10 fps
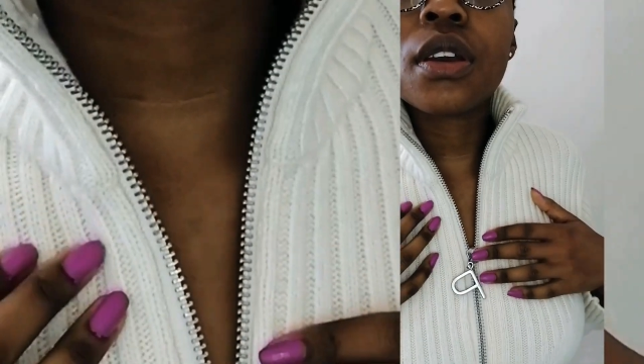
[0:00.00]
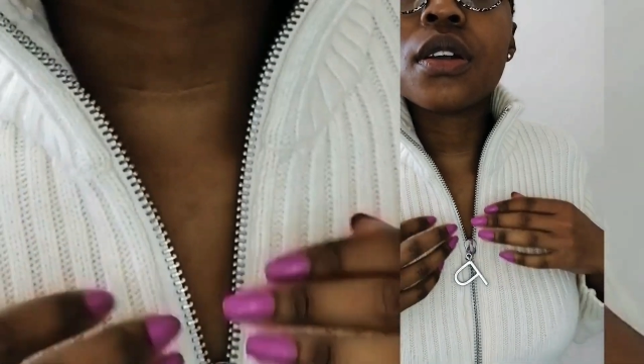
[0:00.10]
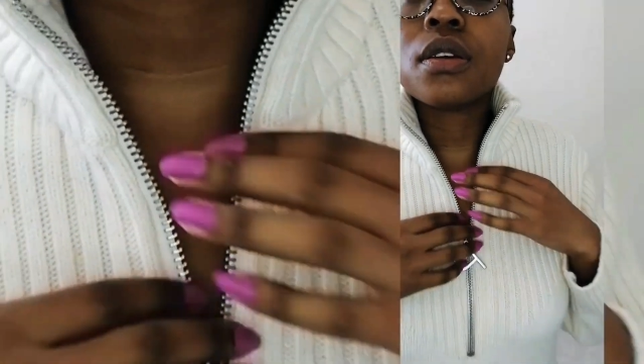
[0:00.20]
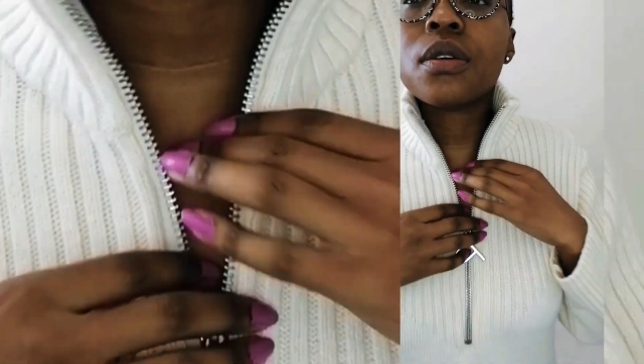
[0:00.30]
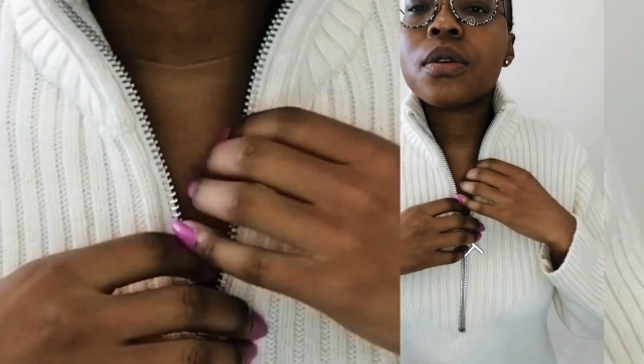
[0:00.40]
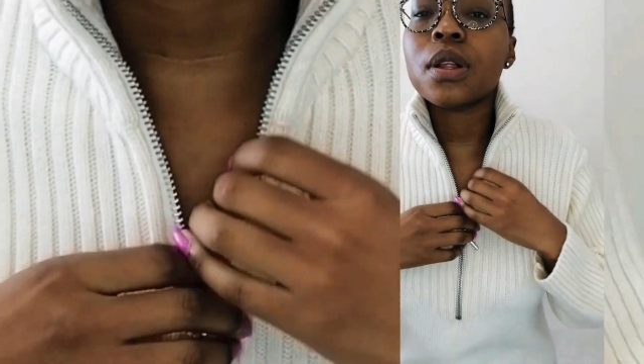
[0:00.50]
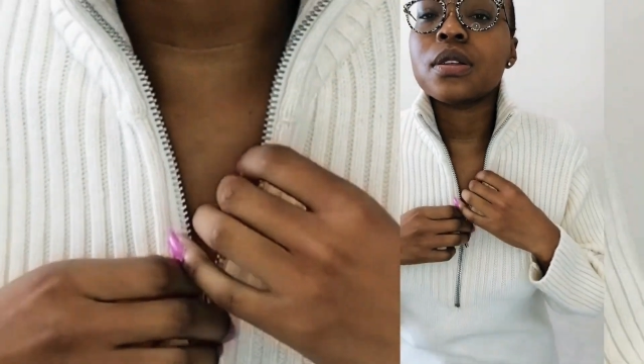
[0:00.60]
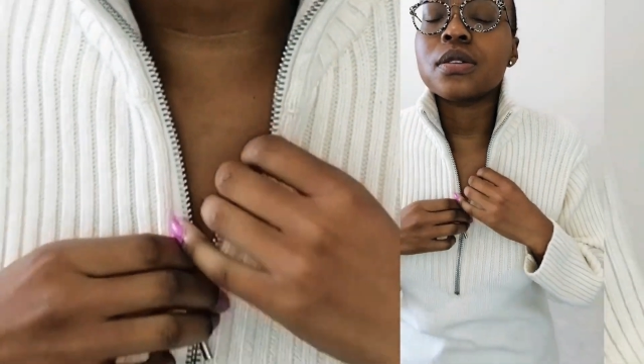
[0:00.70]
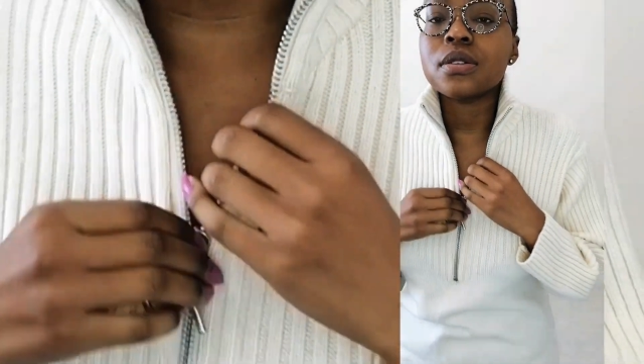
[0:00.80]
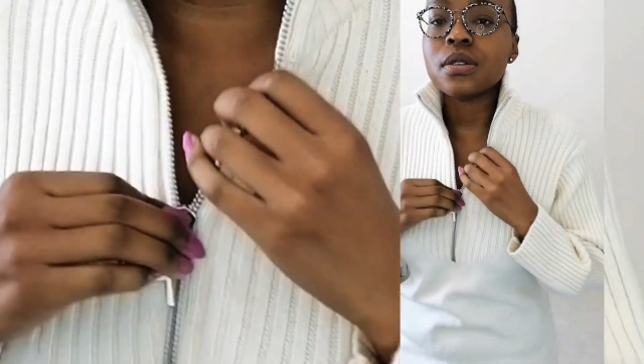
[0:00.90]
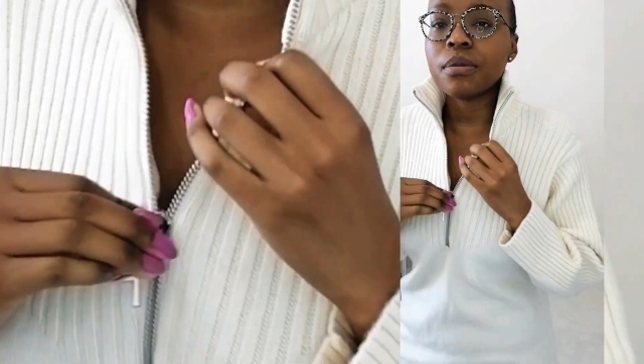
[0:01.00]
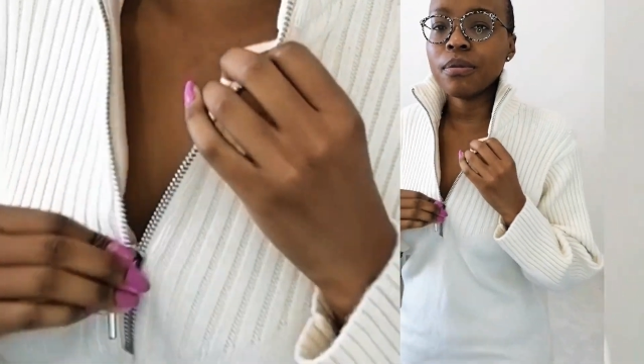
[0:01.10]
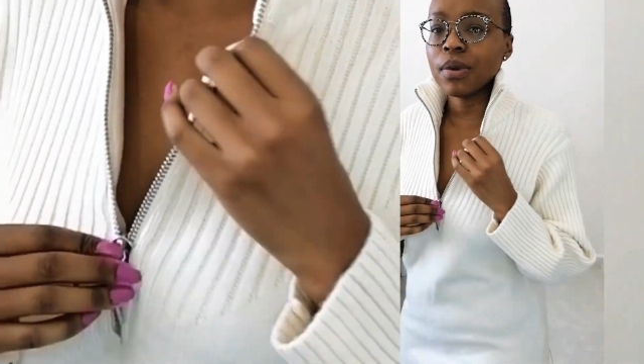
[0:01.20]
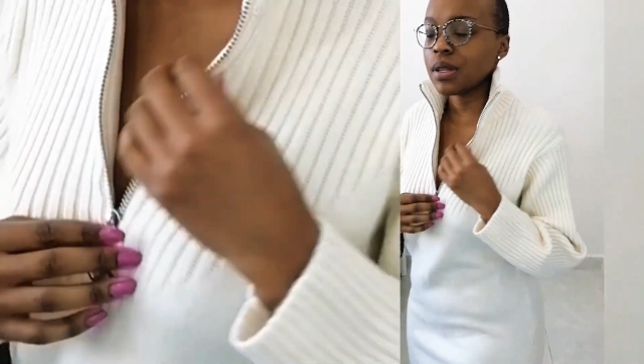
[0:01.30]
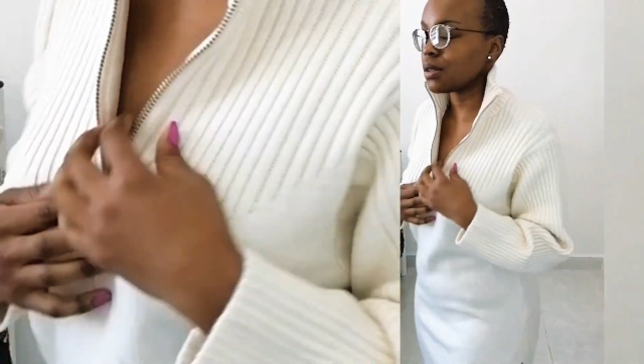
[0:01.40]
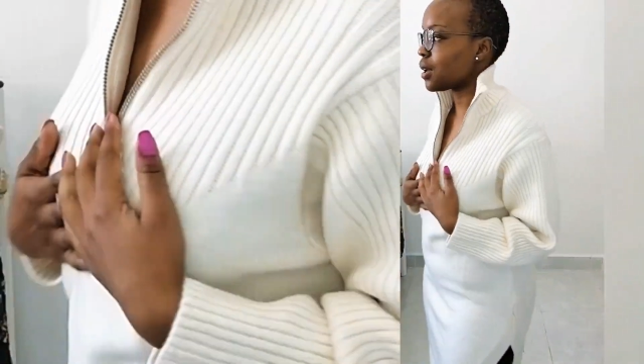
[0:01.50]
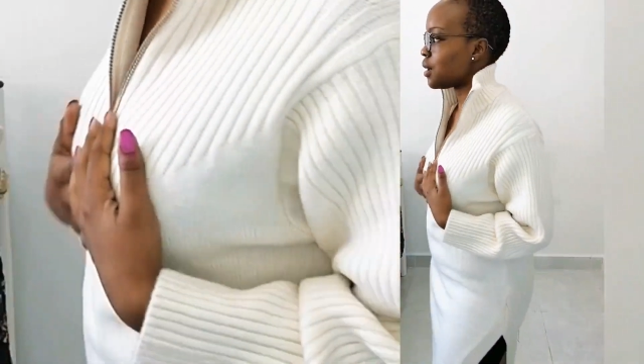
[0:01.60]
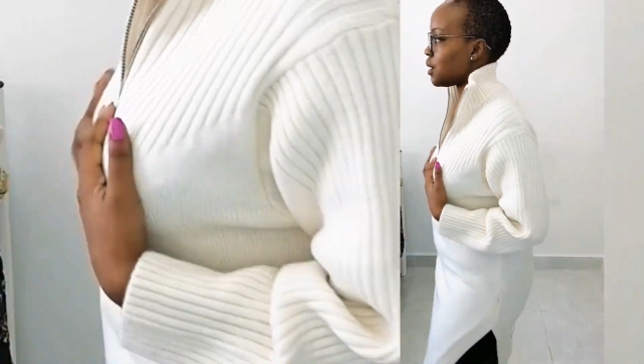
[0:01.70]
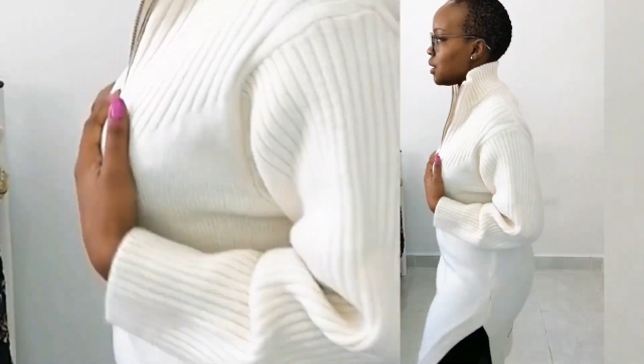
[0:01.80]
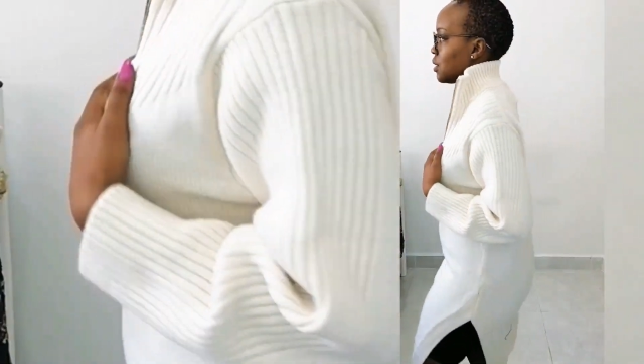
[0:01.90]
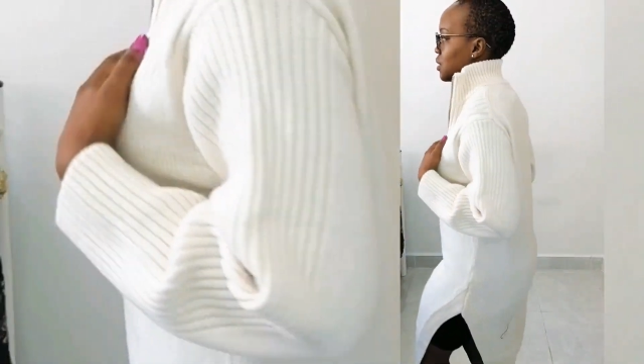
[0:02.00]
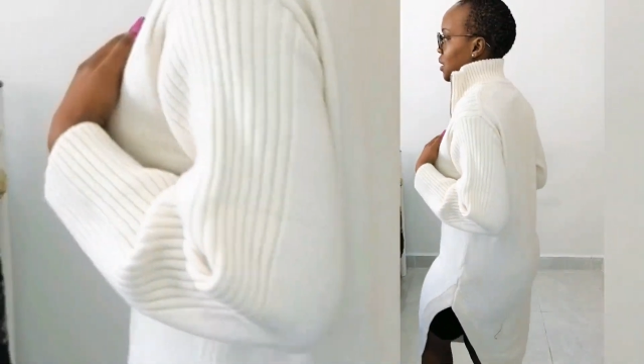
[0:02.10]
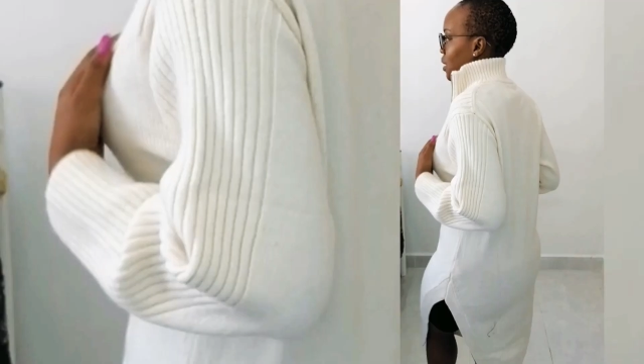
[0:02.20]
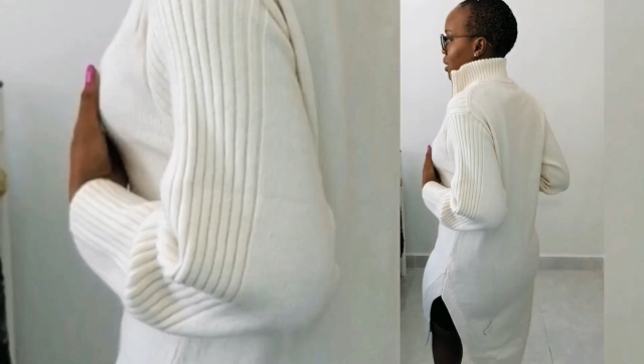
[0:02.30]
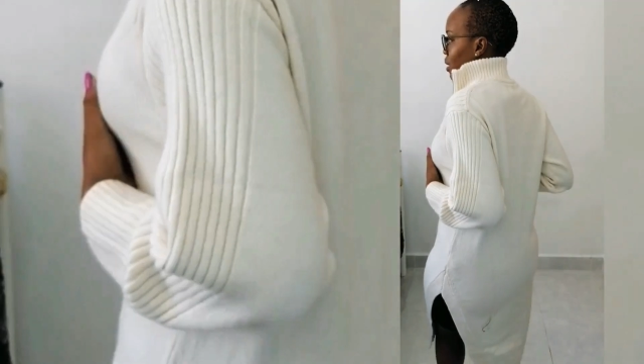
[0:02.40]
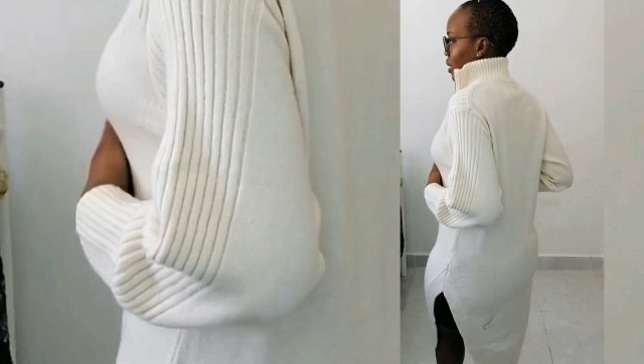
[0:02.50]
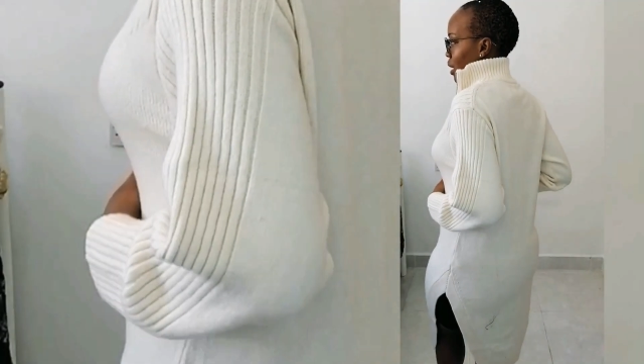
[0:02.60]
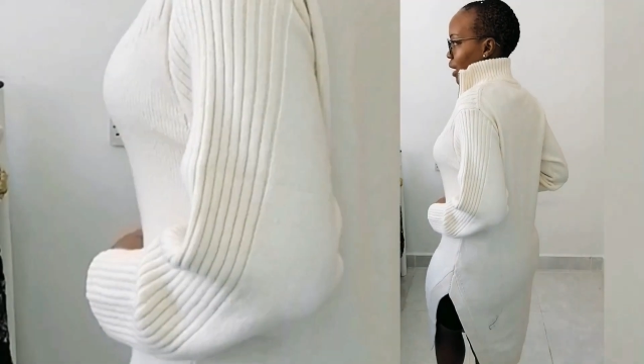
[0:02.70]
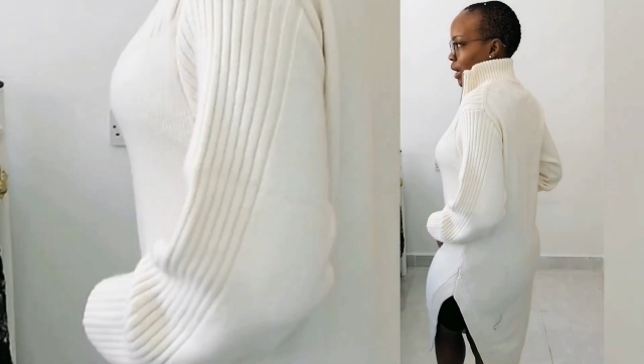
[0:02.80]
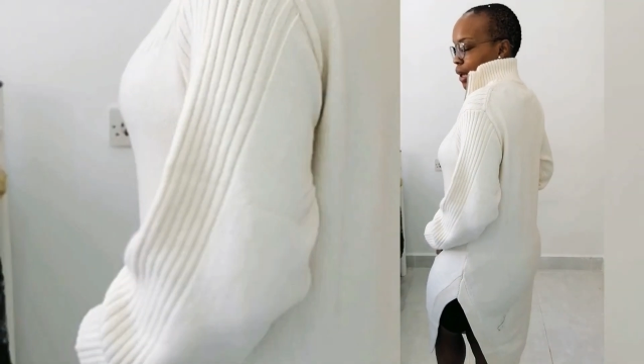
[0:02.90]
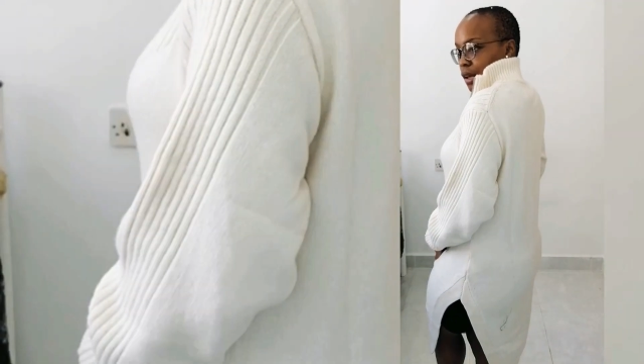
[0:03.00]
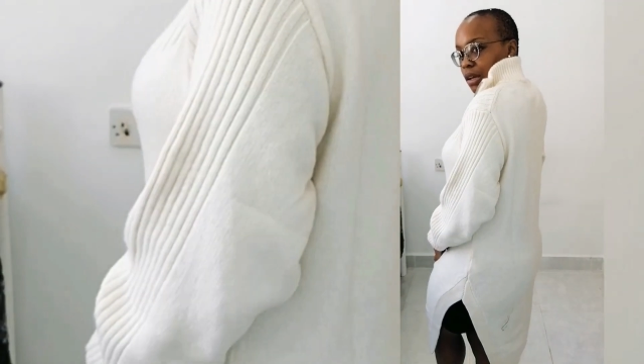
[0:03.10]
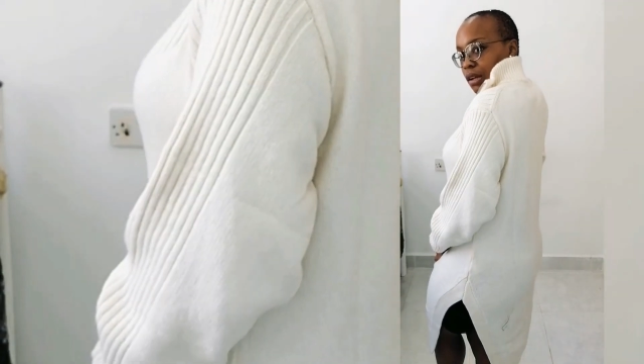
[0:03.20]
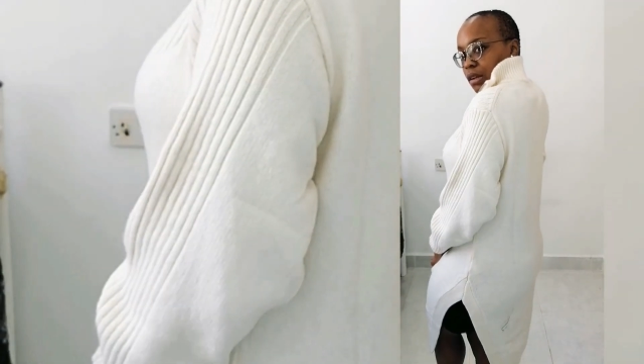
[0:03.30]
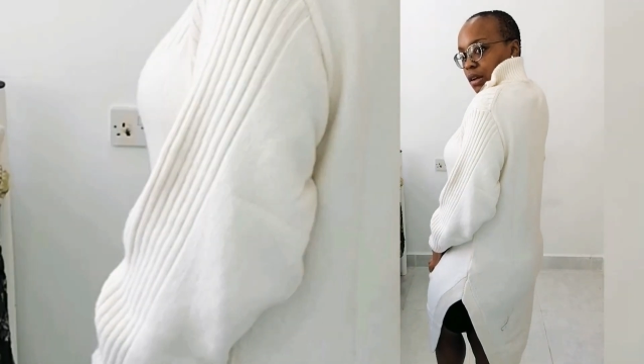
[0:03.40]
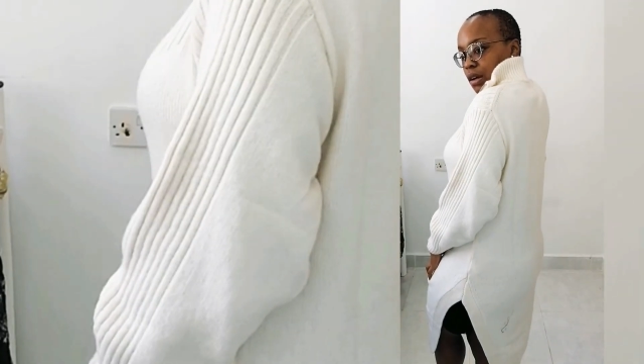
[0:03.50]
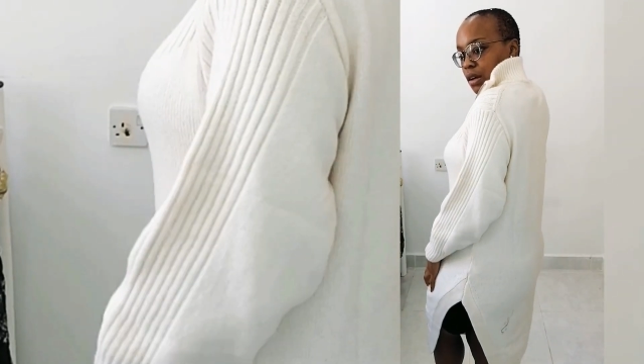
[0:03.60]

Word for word: It was part of the collaboration that H and M had with Pringle.